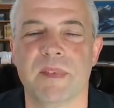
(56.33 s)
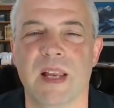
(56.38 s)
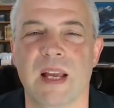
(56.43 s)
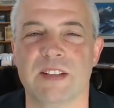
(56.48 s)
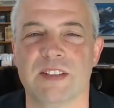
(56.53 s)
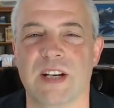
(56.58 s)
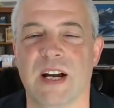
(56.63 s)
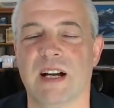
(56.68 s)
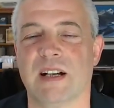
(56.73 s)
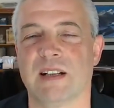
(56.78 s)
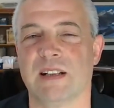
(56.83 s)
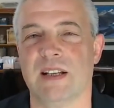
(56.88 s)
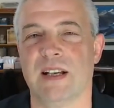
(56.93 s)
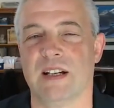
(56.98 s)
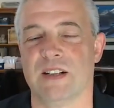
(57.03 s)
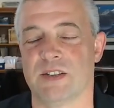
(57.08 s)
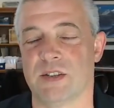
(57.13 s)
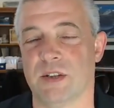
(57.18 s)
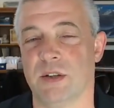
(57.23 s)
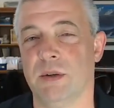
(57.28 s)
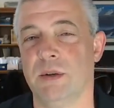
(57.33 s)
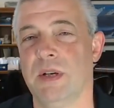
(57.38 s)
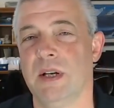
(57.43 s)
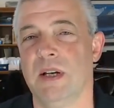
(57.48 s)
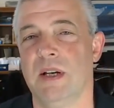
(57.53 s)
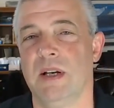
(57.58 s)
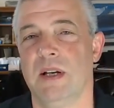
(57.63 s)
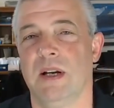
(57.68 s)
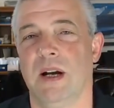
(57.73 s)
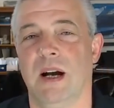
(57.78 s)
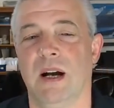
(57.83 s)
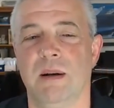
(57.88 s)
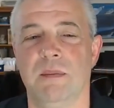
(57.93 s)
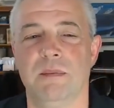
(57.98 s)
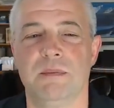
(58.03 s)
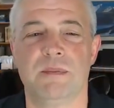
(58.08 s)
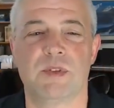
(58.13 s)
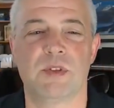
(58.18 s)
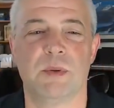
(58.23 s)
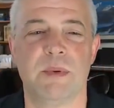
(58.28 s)
Exactly, yeah. So
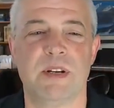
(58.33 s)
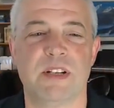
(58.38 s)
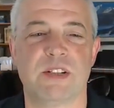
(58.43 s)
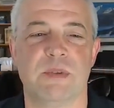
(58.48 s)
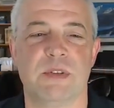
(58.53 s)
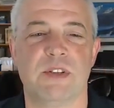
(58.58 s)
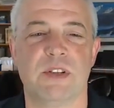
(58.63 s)
basically,